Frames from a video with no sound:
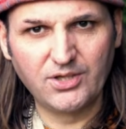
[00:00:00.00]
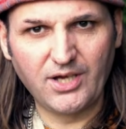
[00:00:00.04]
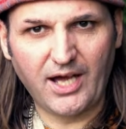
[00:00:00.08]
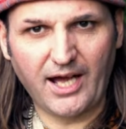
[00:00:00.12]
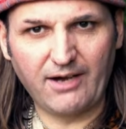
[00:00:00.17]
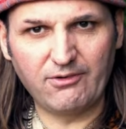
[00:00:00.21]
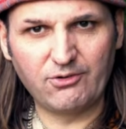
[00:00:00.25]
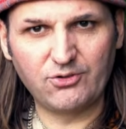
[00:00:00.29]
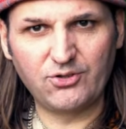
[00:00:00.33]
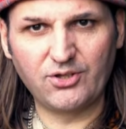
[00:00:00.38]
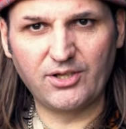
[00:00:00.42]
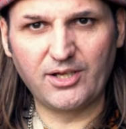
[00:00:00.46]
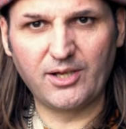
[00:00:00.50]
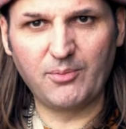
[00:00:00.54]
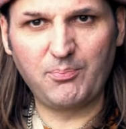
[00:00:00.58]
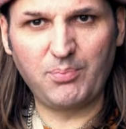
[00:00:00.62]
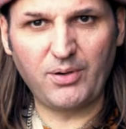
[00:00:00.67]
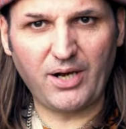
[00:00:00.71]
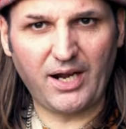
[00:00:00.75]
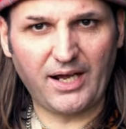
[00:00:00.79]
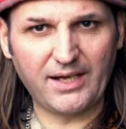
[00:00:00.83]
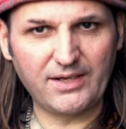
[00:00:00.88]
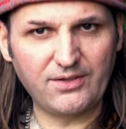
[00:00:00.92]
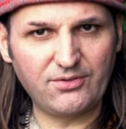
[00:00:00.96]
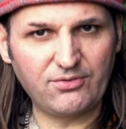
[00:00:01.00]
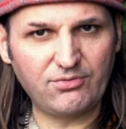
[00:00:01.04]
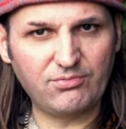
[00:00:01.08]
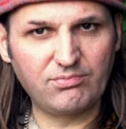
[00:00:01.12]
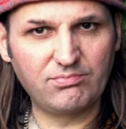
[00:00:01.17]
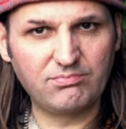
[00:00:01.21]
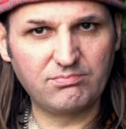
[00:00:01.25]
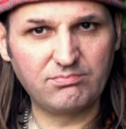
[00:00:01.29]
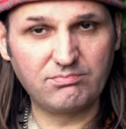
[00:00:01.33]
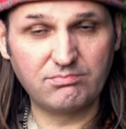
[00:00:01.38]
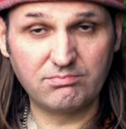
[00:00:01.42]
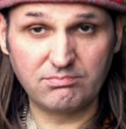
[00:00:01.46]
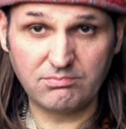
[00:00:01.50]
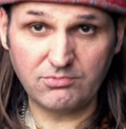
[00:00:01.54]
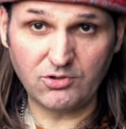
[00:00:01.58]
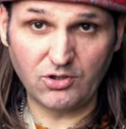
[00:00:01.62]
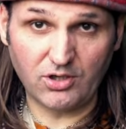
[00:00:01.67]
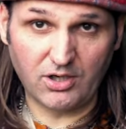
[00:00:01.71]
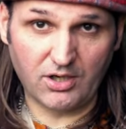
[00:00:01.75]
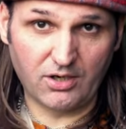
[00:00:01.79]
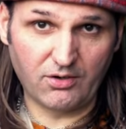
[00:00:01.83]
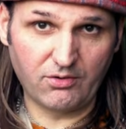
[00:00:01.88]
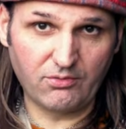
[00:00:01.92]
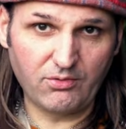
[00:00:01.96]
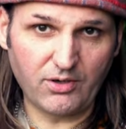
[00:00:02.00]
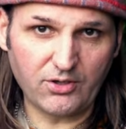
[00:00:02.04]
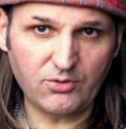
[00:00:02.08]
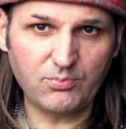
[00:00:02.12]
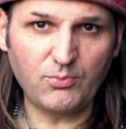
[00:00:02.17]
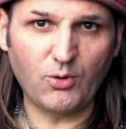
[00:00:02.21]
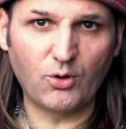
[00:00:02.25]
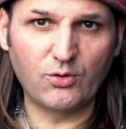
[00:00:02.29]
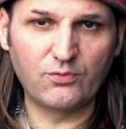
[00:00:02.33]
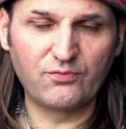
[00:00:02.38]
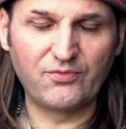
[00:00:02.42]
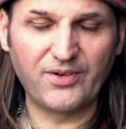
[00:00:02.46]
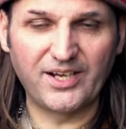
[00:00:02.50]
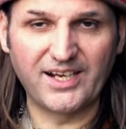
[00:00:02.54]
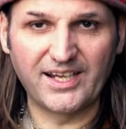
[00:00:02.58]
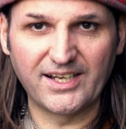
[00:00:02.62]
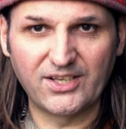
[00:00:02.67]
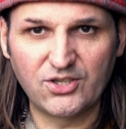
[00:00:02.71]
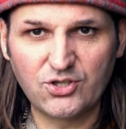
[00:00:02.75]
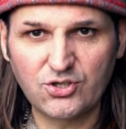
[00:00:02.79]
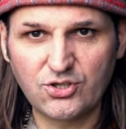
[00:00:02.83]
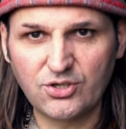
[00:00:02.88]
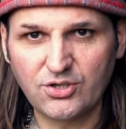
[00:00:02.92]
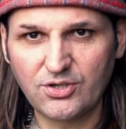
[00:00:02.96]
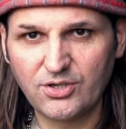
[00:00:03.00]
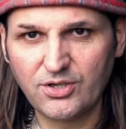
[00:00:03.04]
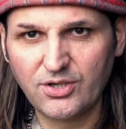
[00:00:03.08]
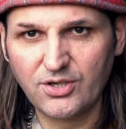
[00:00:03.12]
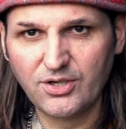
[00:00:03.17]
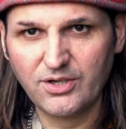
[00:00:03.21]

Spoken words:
I was in a place, well, a small village,